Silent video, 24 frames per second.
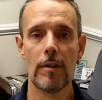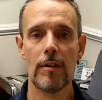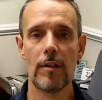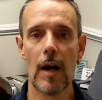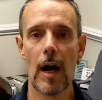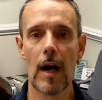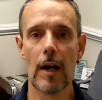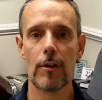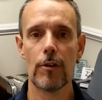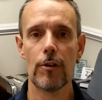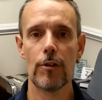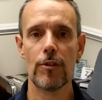
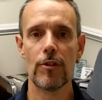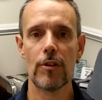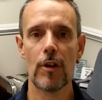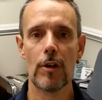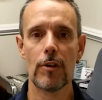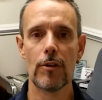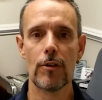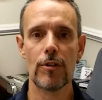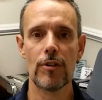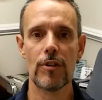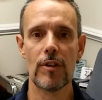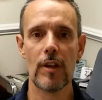doctors'
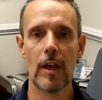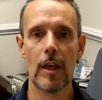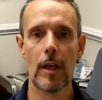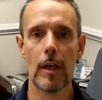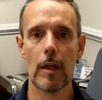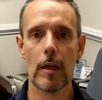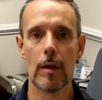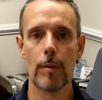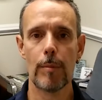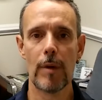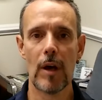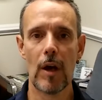
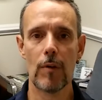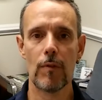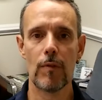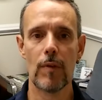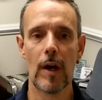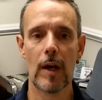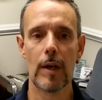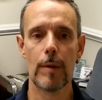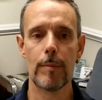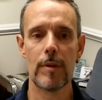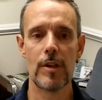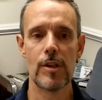understanding about
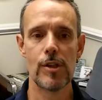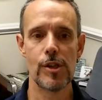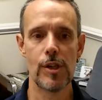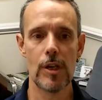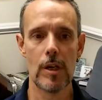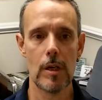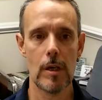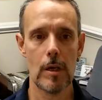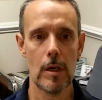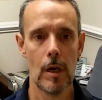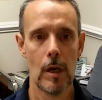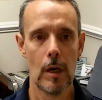vitamin
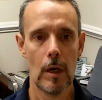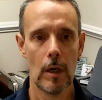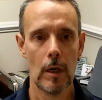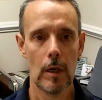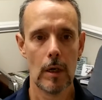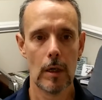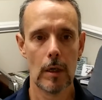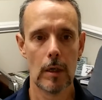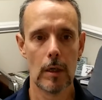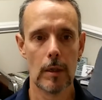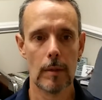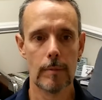G.
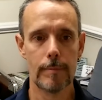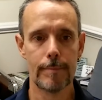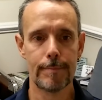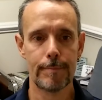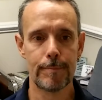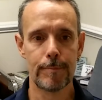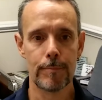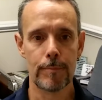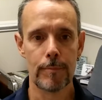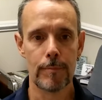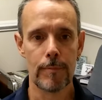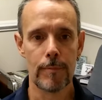It